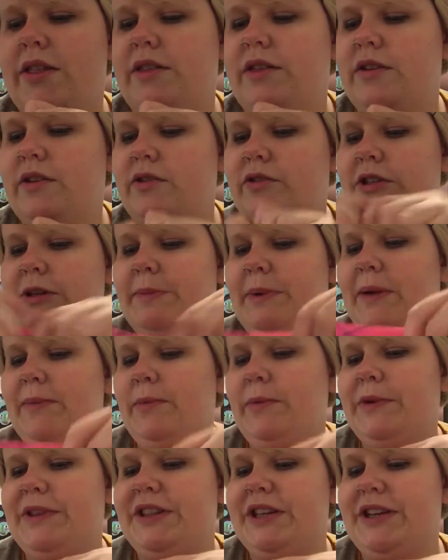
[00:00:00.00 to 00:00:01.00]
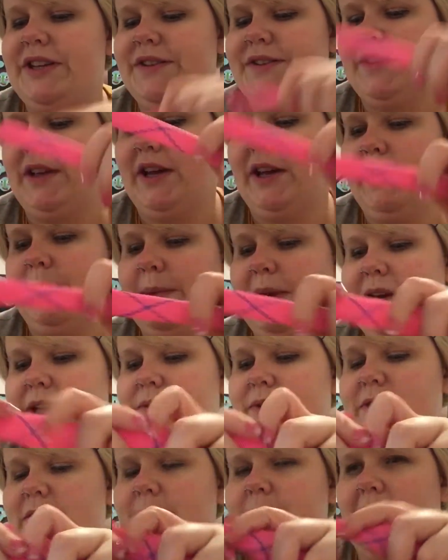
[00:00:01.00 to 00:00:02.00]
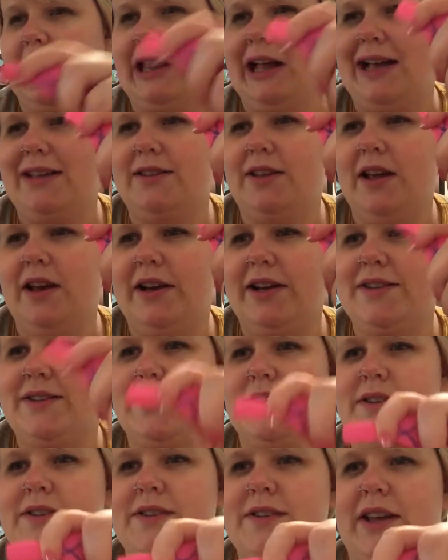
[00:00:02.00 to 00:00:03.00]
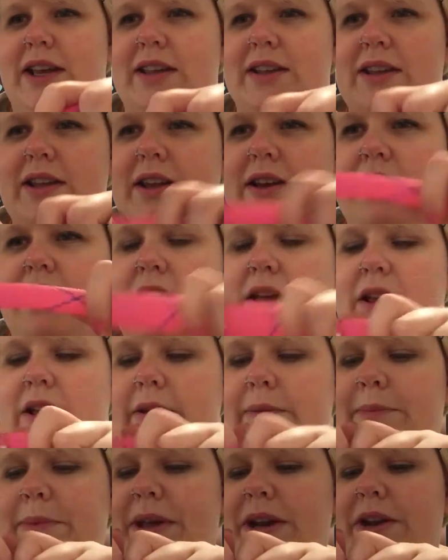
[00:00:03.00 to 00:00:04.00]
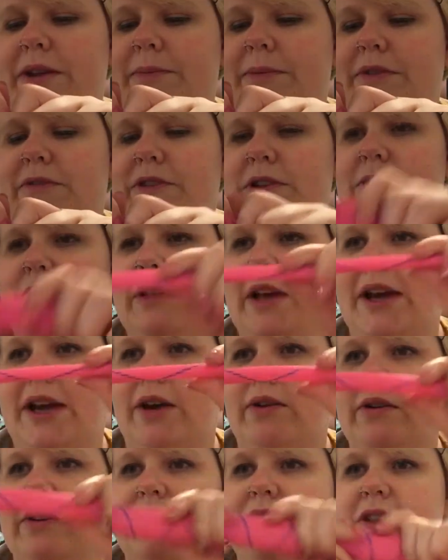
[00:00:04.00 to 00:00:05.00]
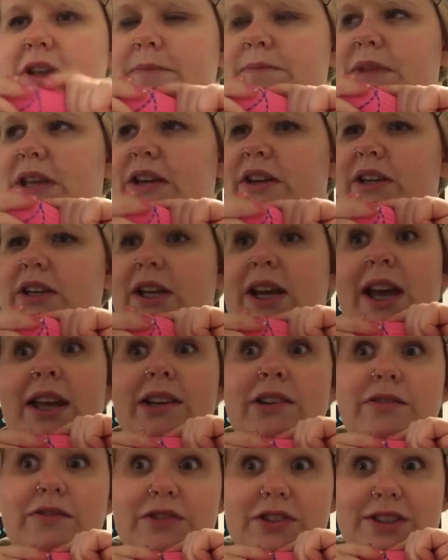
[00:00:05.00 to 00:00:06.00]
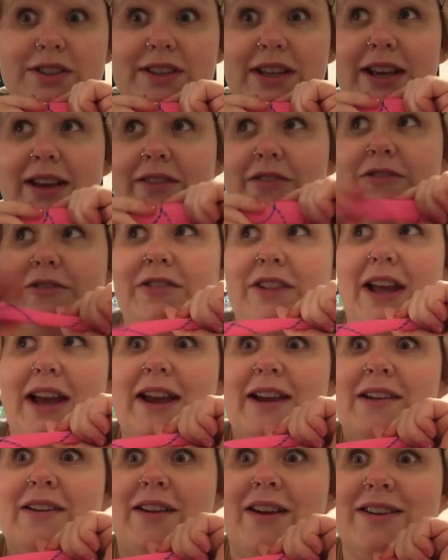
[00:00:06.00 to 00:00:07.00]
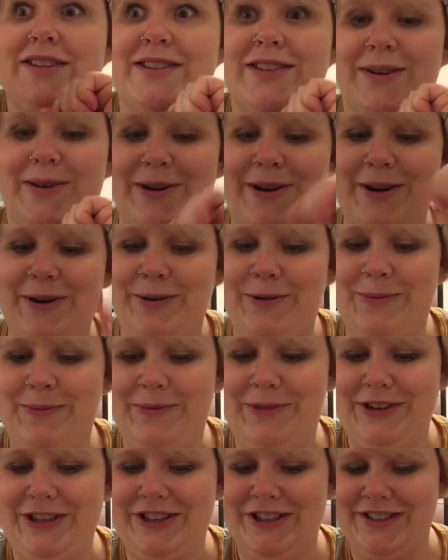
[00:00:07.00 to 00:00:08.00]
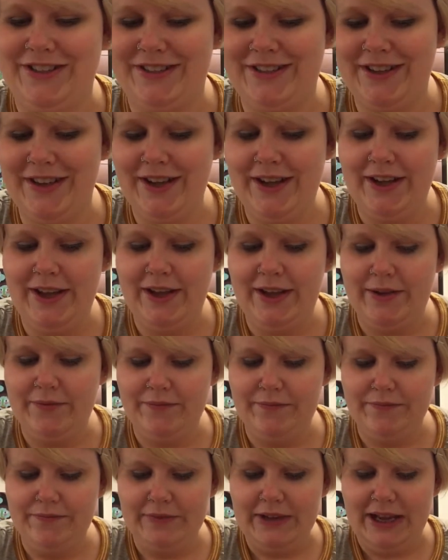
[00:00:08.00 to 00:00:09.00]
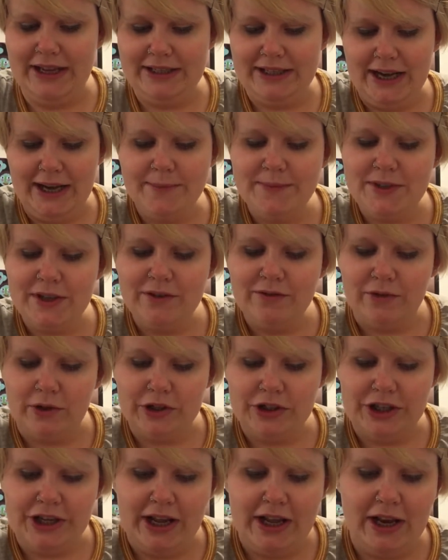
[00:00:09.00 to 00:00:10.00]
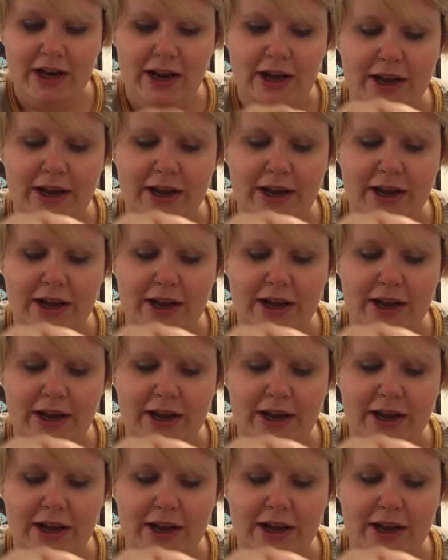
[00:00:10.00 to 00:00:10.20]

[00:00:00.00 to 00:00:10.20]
The only problem with these, I use them in class a lot because they're silent, but if you let go of them, they can kind of just like fly across the room, which is at times unfortunate.